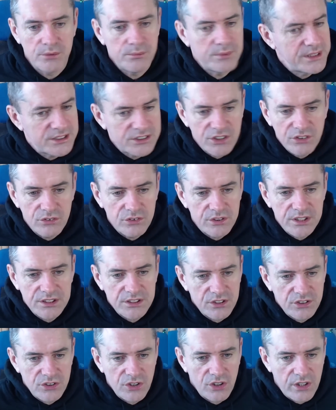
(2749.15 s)
But this
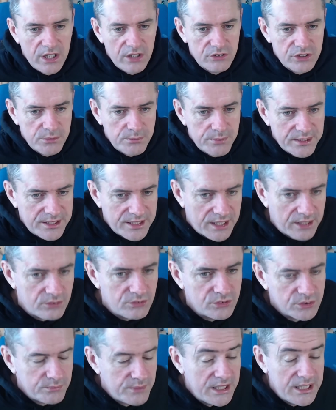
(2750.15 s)
could turn out to be
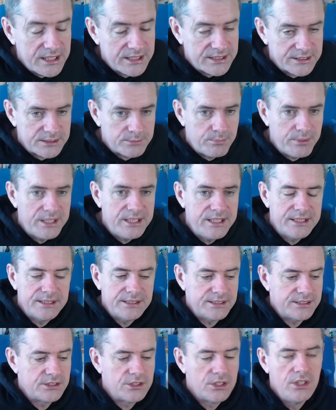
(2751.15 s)
millions,
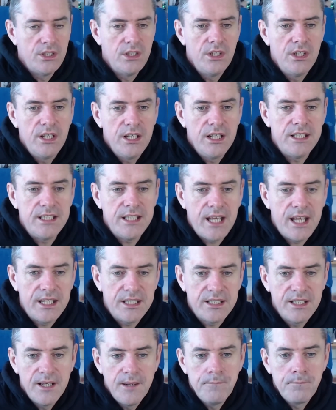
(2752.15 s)
billions in the
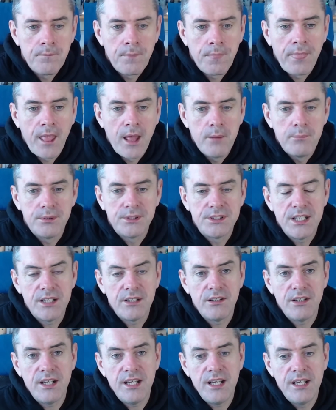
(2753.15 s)
end,
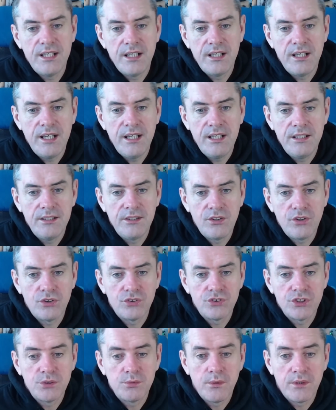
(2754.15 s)
particularly in
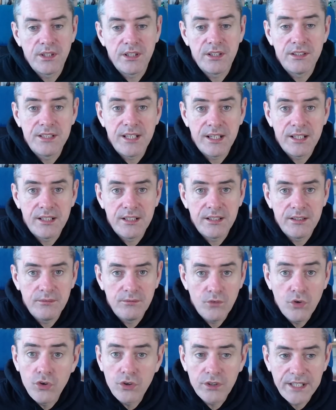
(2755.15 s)
countries where they could take
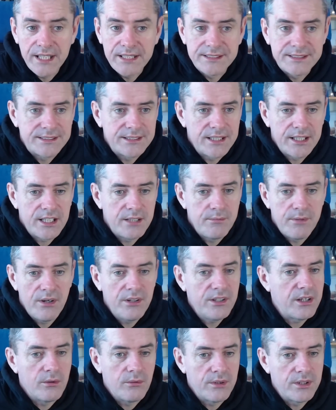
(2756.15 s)
court cases, like in
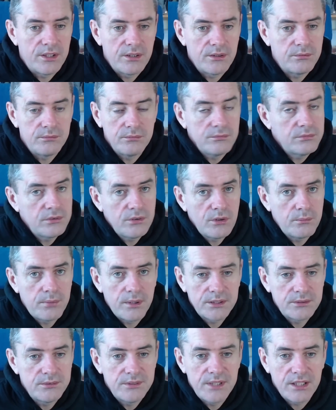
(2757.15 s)
America, where they could
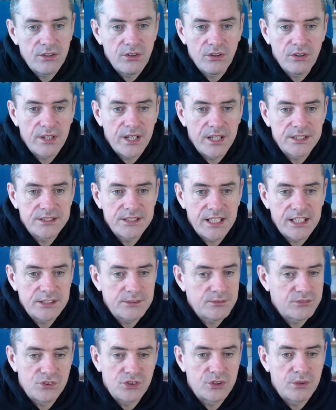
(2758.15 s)
possibly take court cases against
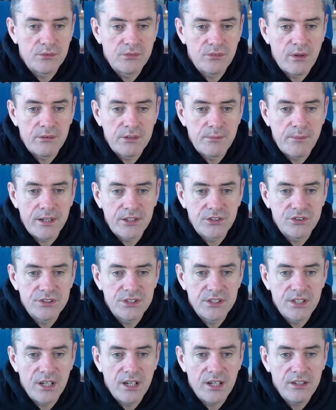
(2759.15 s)
them if there's something wrong with the batteries
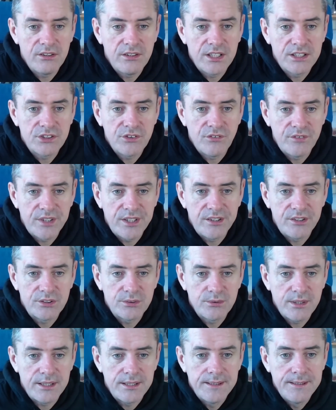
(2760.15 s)
in the Hyundais over there as
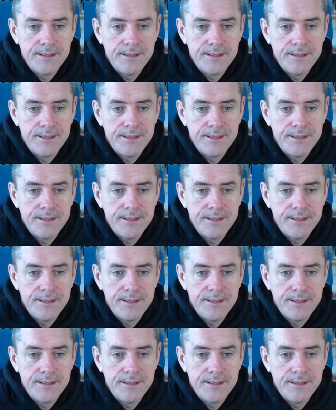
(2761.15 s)
well.